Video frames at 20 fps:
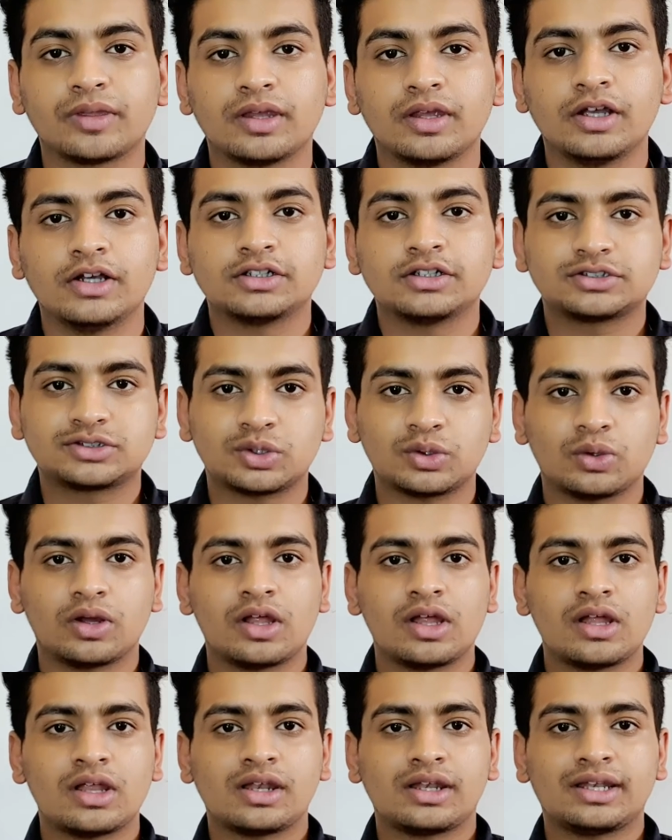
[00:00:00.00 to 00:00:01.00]
So
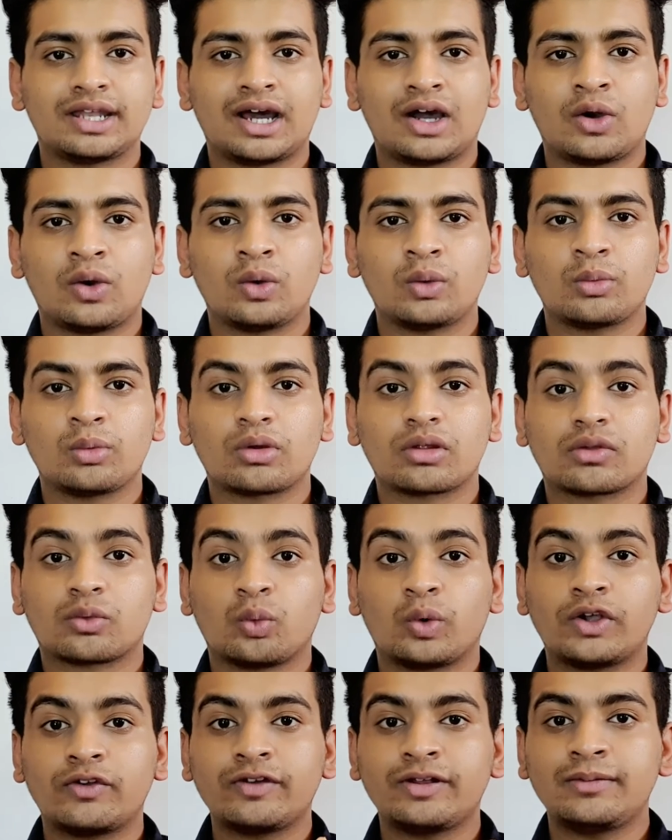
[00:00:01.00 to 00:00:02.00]
now what
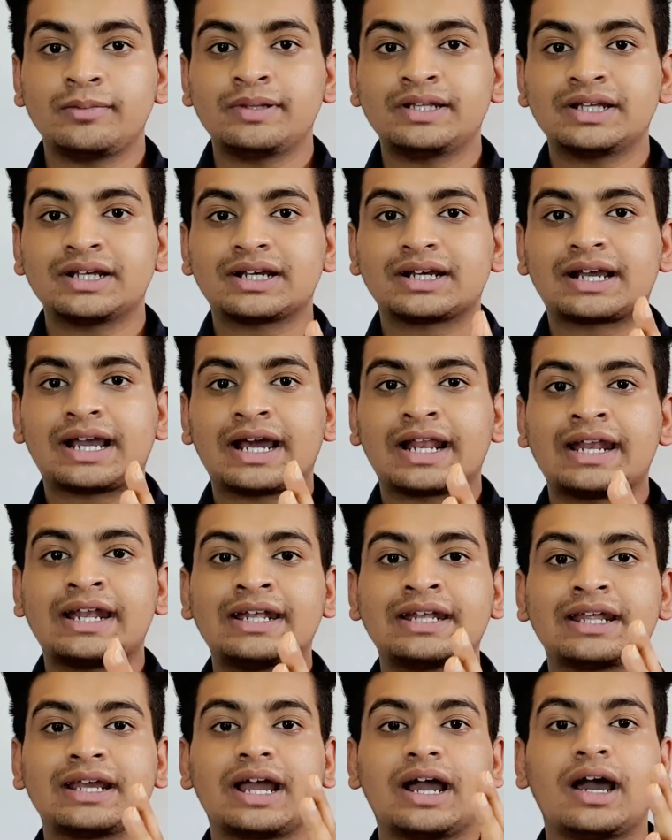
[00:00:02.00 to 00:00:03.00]
will be the current
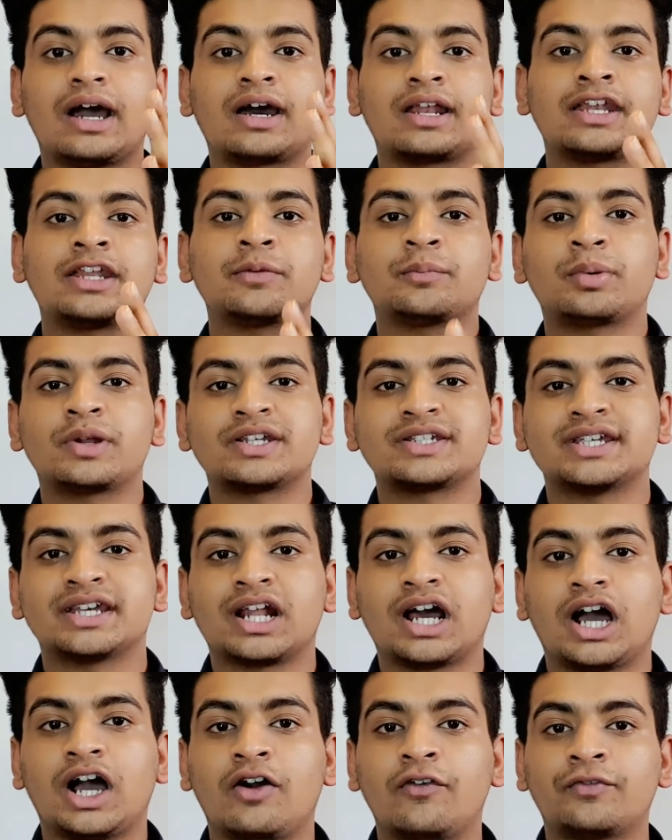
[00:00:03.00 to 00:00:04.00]
earning per share
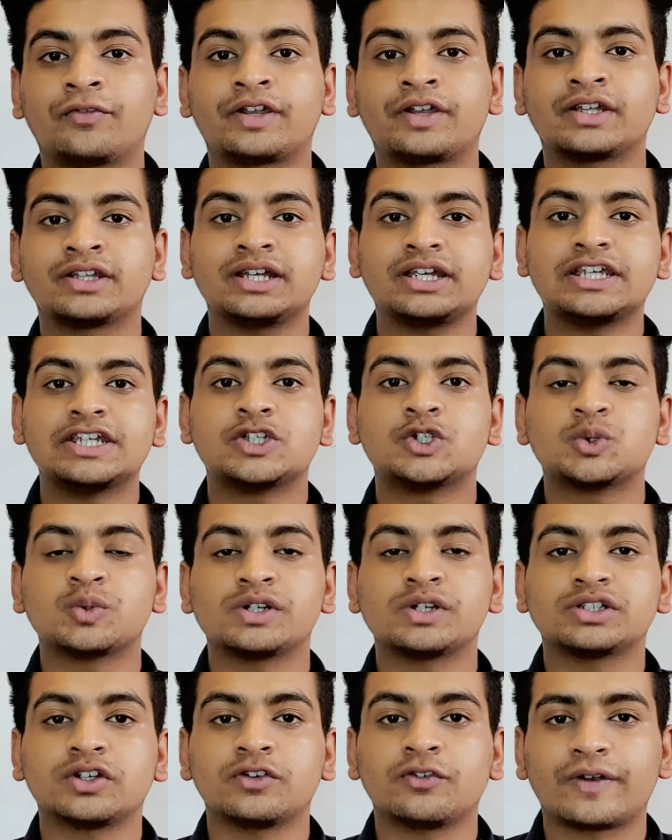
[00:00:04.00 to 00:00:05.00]
after the issuance
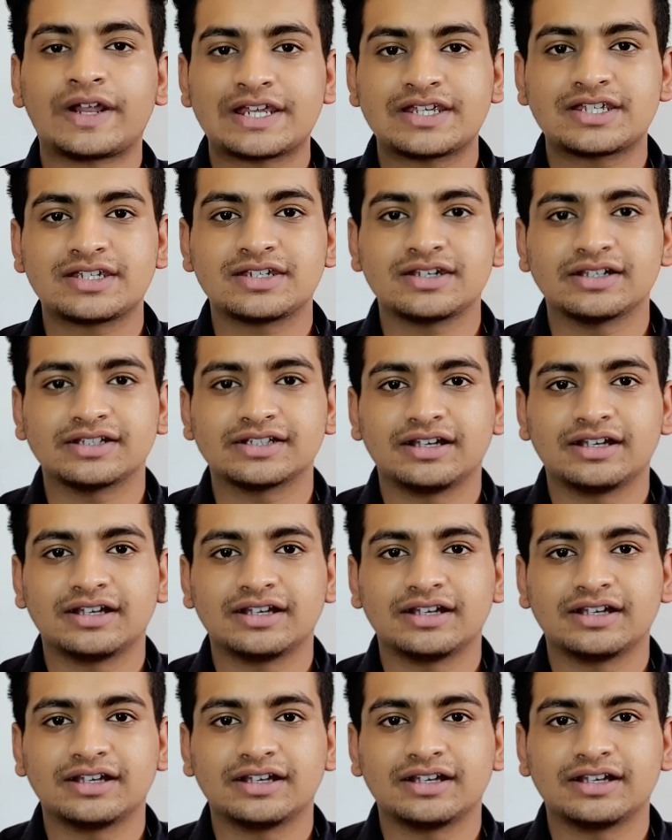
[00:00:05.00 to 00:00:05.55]
of fresh shares?